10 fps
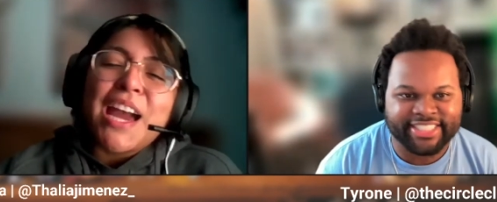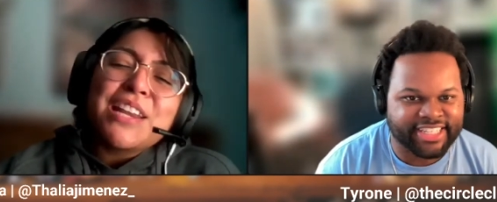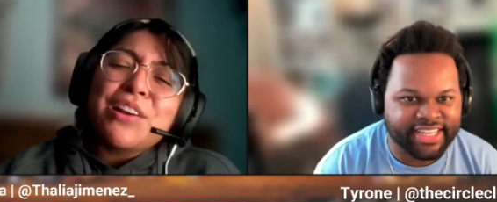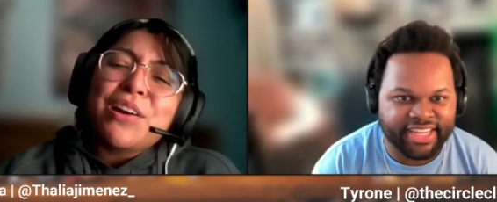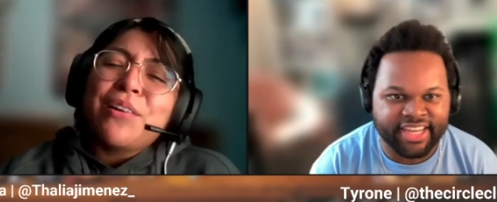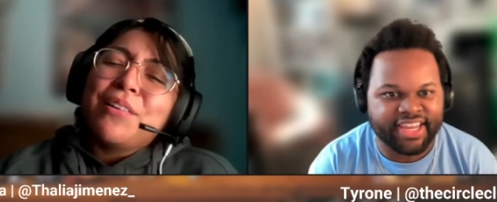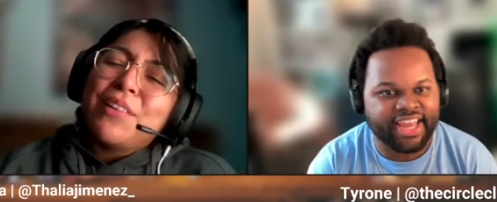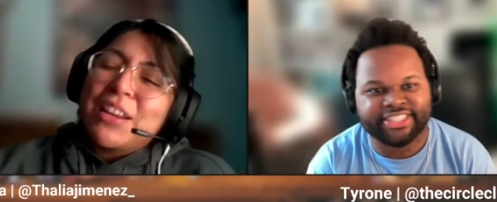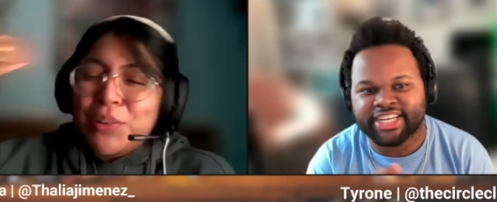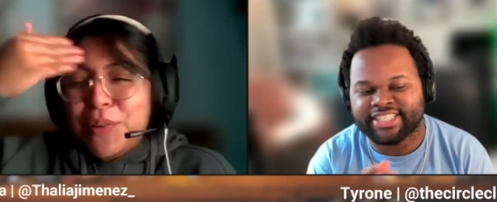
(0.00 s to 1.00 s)
Speaker 1: I know,
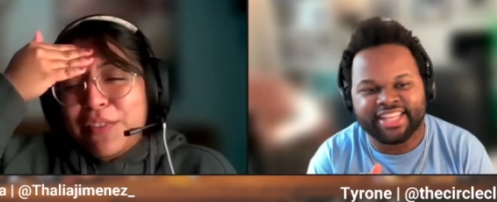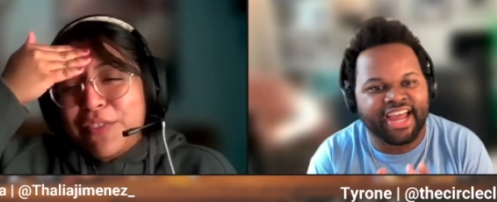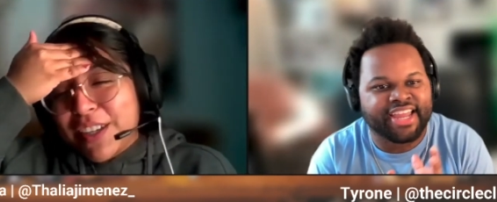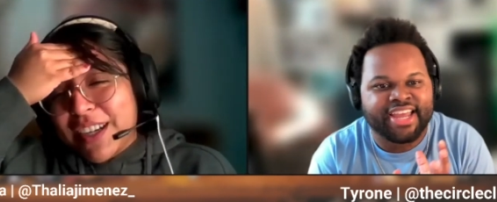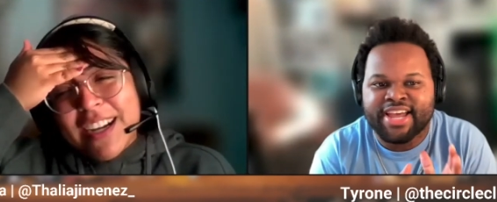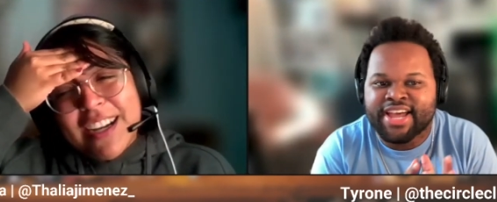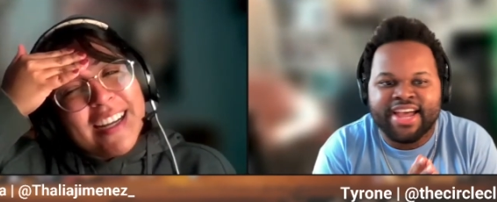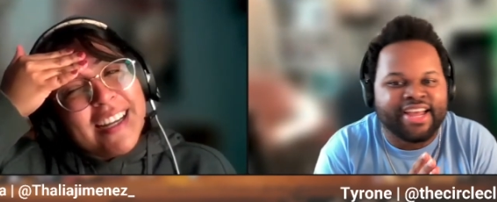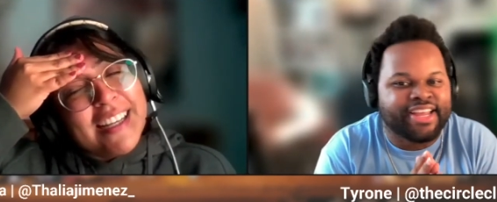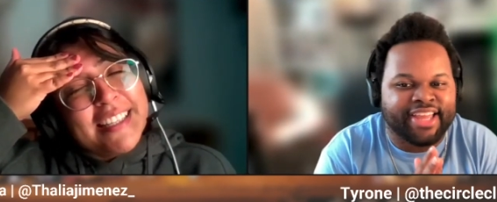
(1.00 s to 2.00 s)
I totally like,
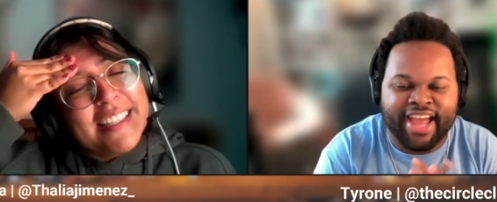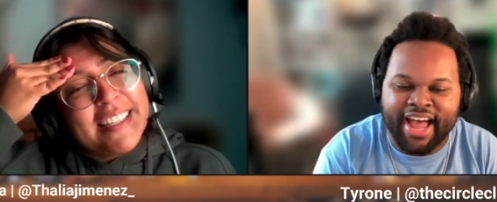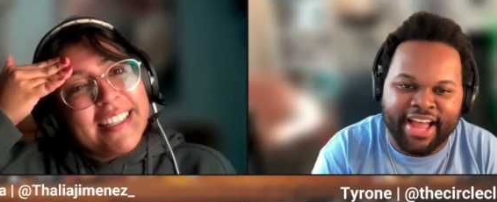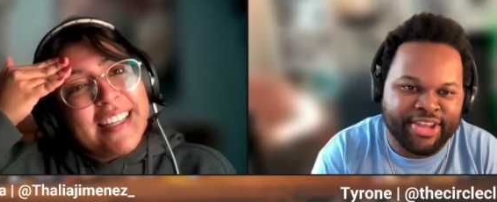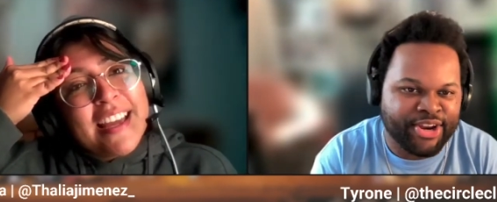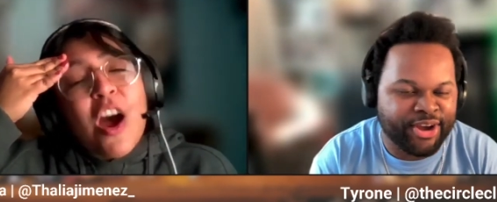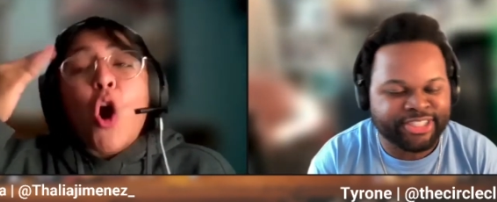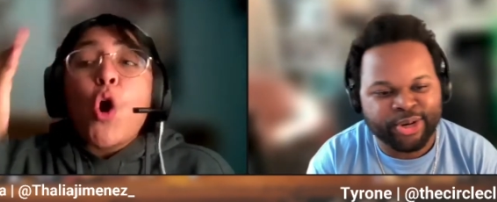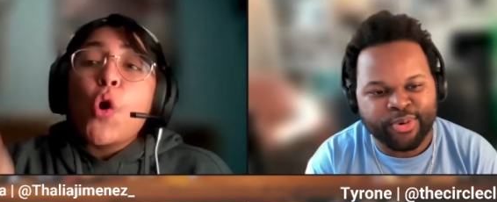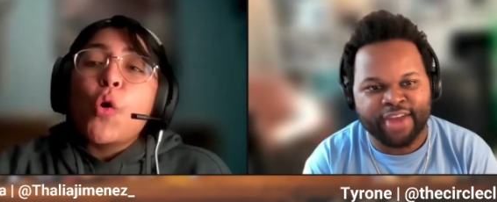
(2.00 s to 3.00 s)
forgot.
Speaker 2: Yeah, you know,
Speaker 1: it's
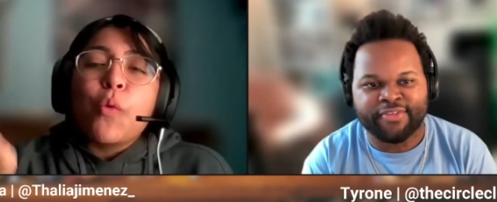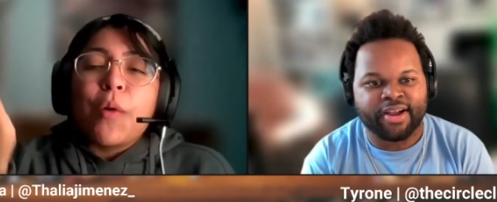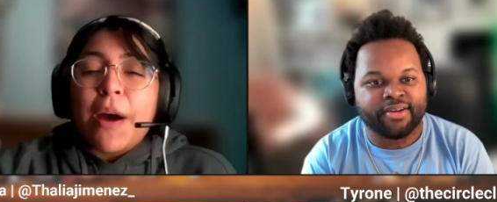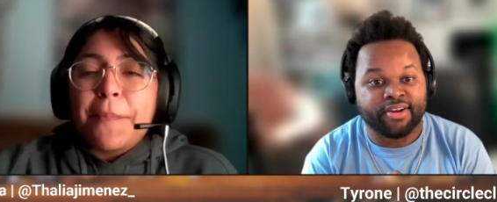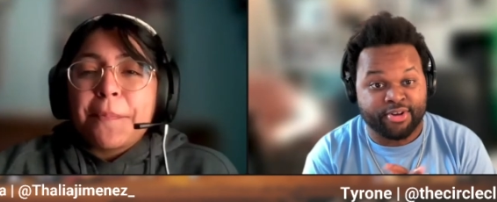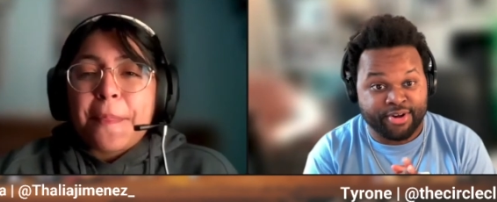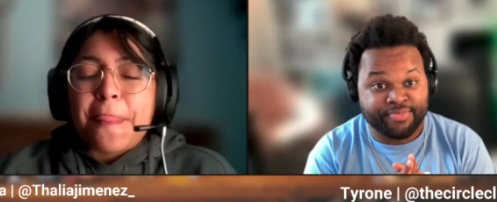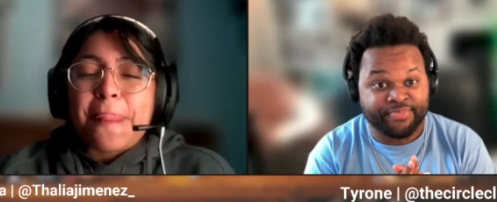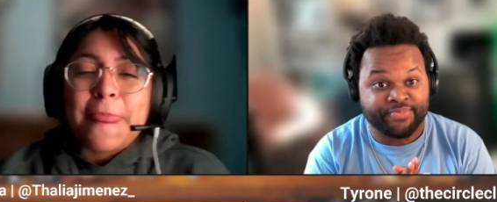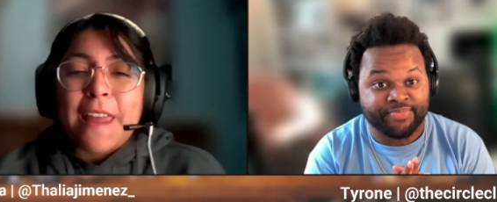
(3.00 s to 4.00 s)
all oh. right. If, oh, go ahead.
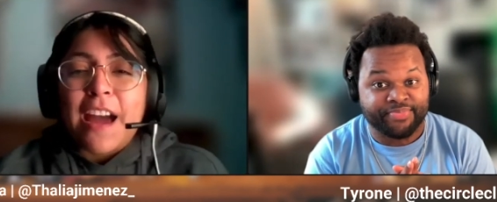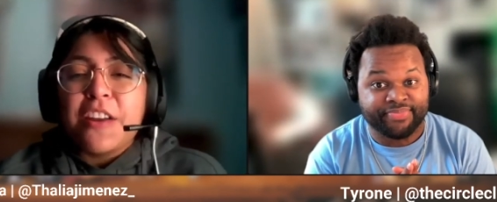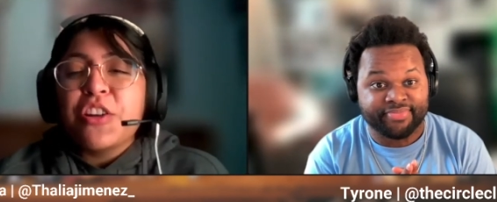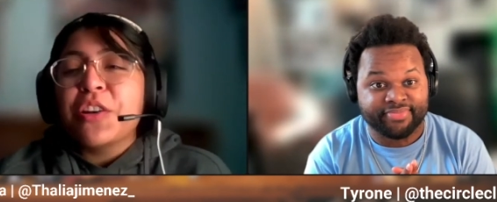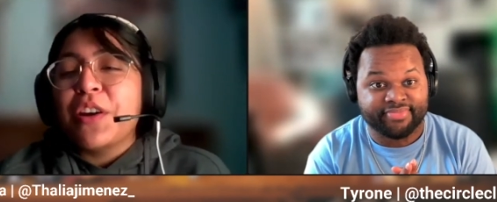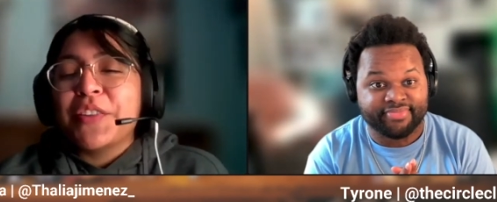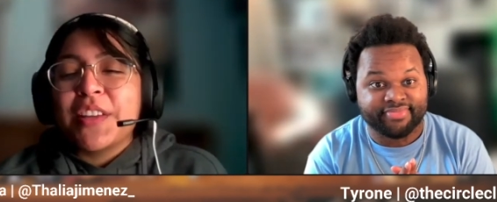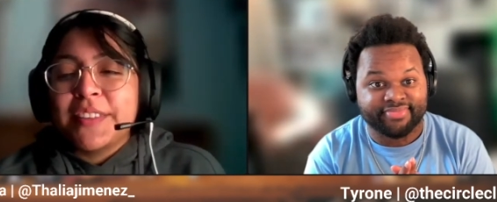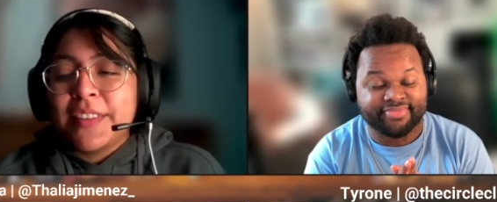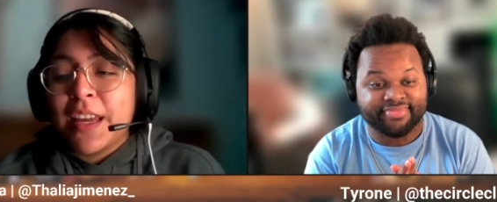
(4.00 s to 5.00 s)
No, no, I was
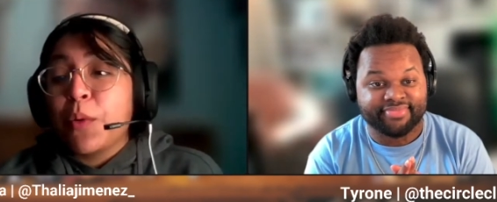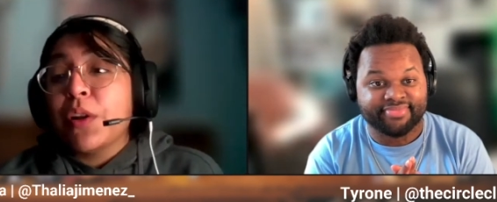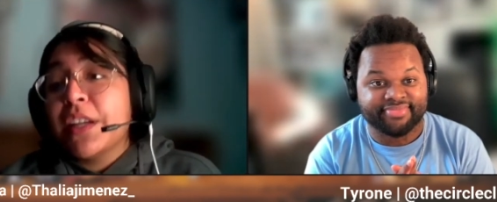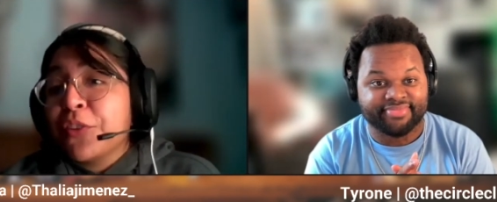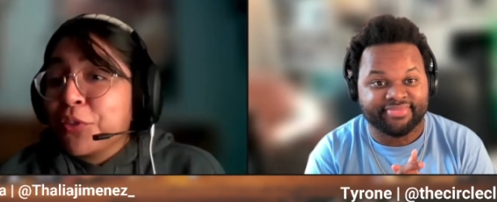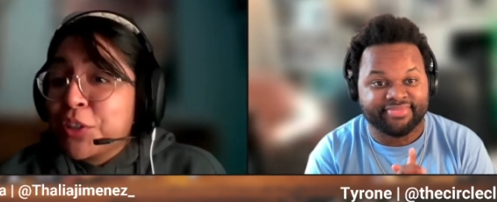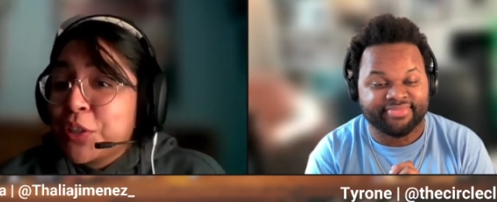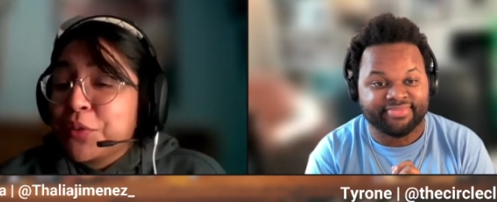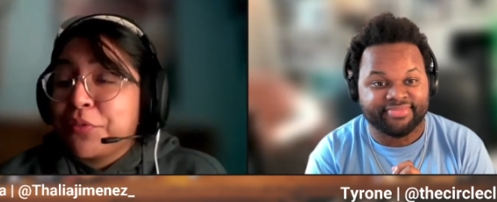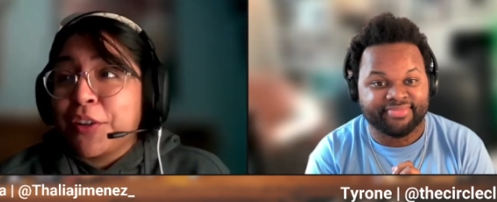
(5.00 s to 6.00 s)
going to say, well, it is
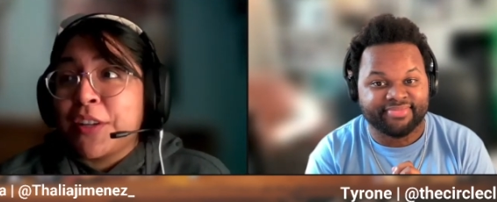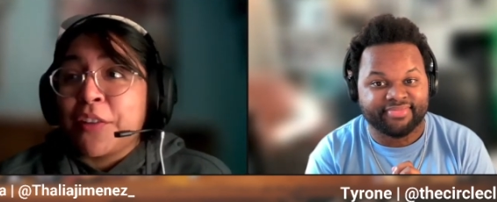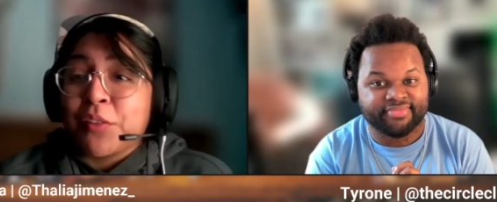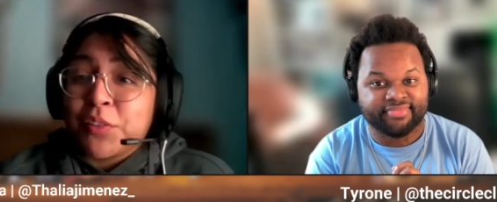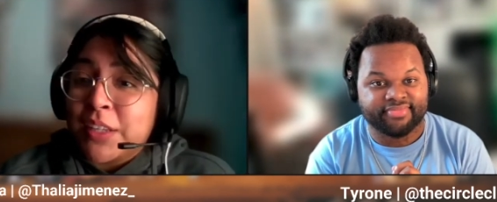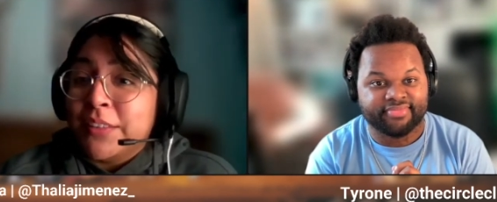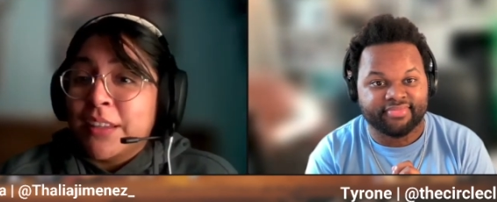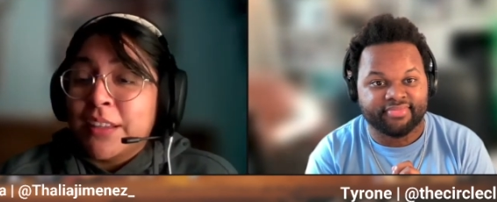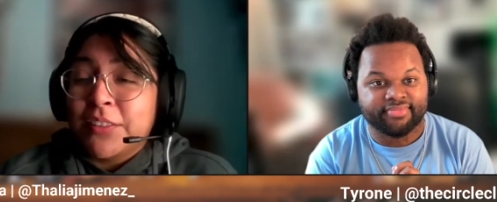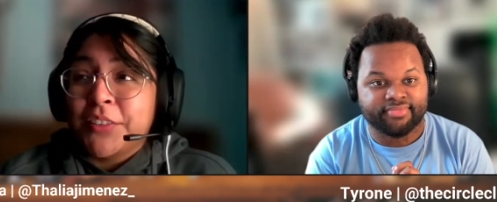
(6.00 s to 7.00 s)
renewed for another
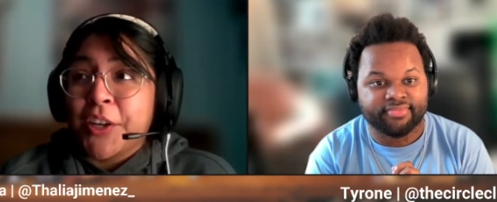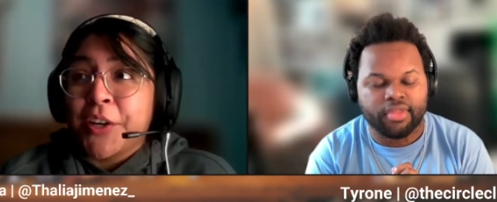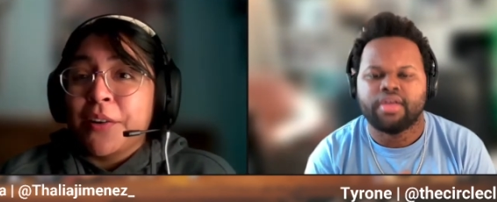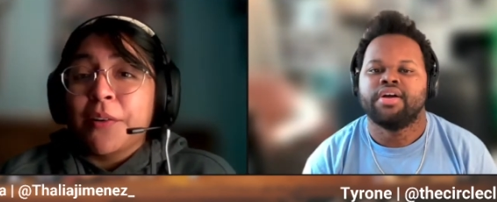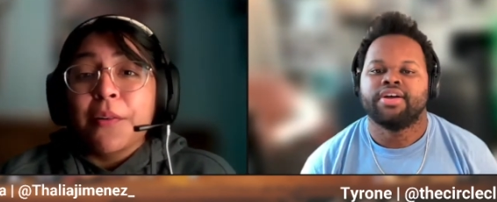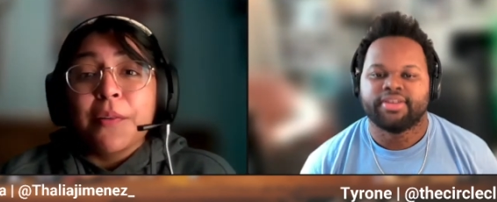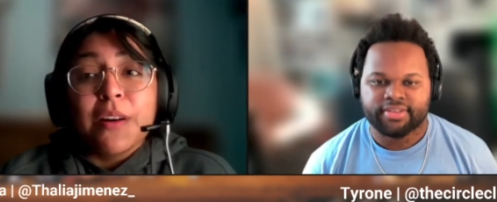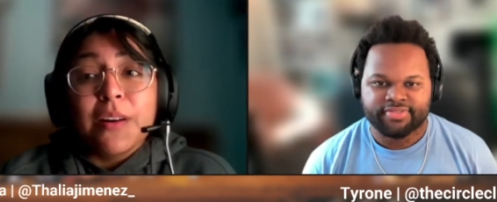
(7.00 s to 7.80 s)
season, so...